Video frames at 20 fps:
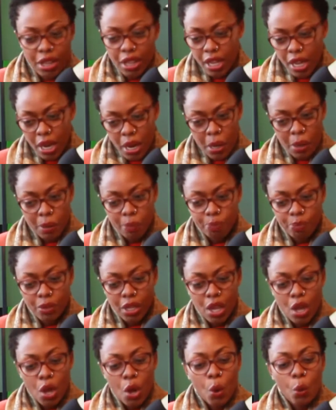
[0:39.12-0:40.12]
they are.
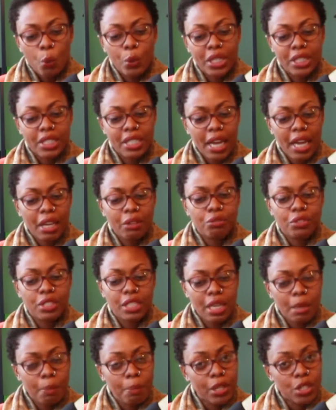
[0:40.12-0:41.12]
We dive
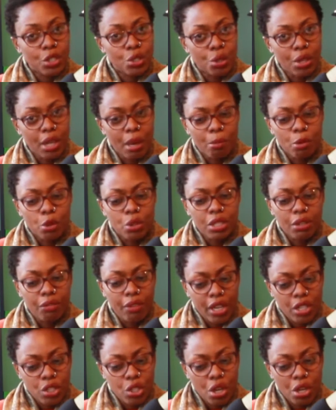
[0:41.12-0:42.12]
deep into their
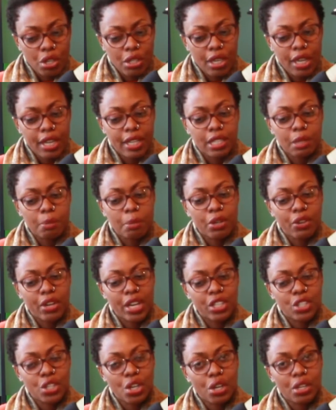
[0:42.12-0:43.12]
motivation,
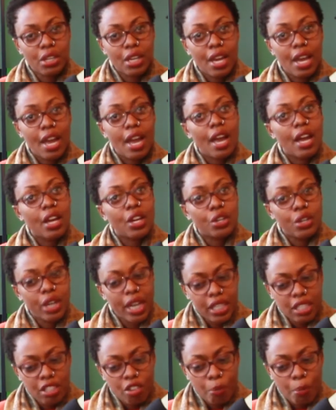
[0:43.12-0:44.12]
inspiration,
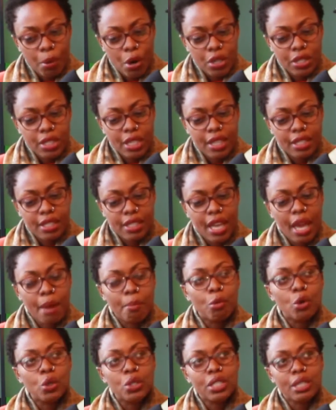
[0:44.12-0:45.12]
creative process,
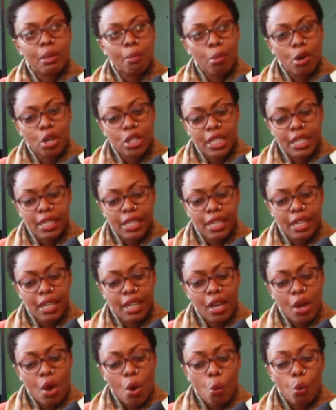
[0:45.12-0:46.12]
and most
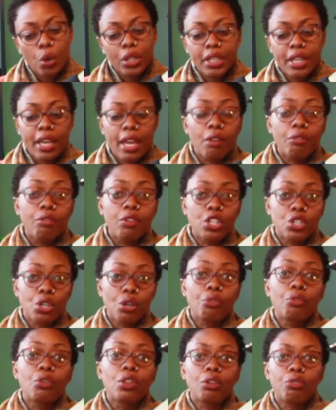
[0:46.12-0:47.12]
importantly, what they
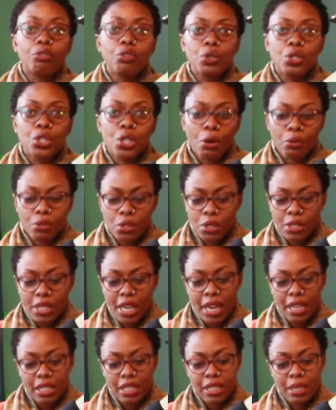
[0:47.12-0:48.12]
envision for the future of
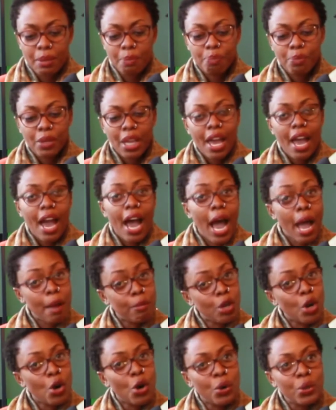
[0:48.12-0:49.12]
society.
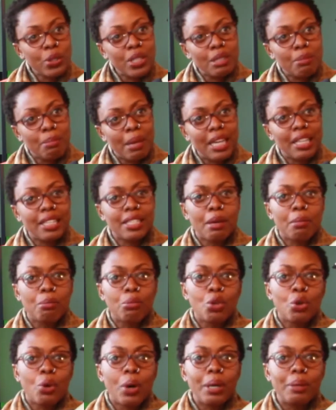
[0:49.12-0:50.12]
I'm your host, Melissa
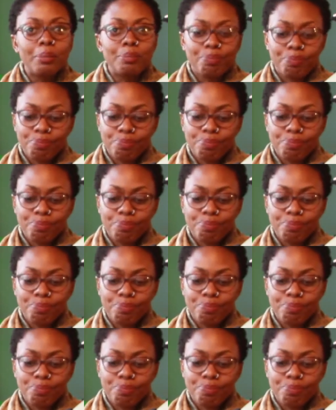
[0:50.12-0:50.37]
Mbugua.